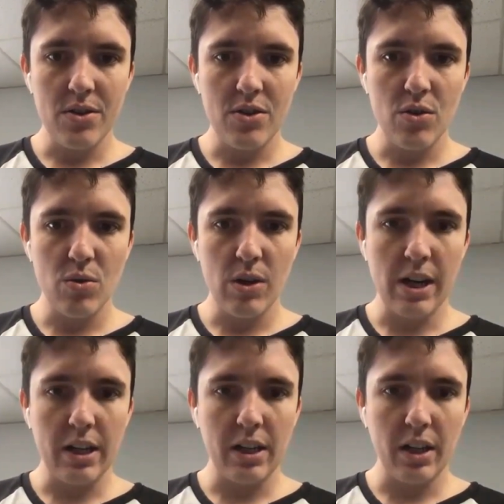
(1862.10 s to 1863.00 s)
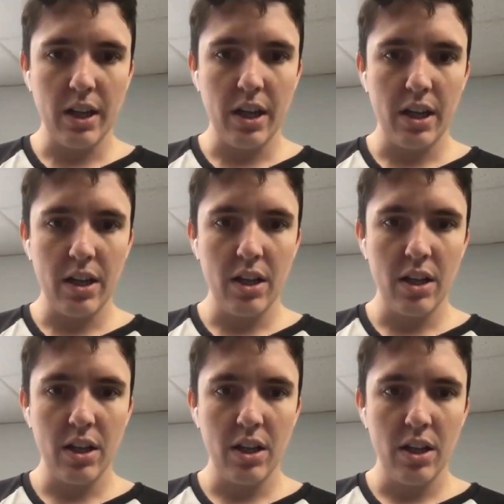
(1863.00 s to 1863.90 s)
directly
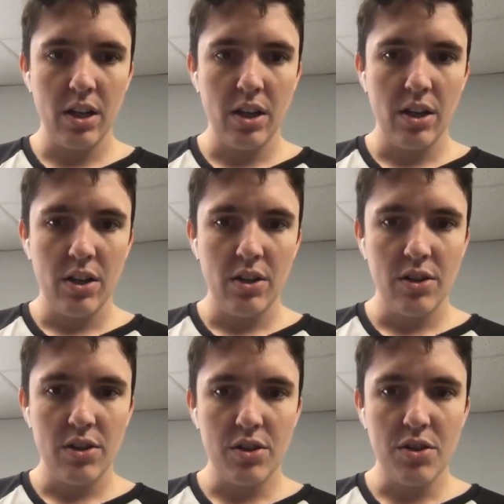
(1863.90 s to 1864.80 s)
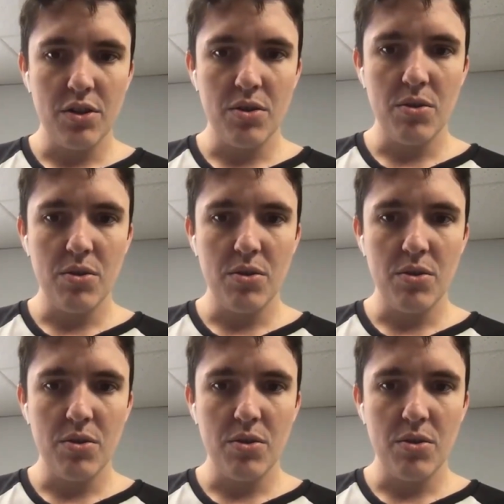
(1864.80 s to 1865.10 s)
to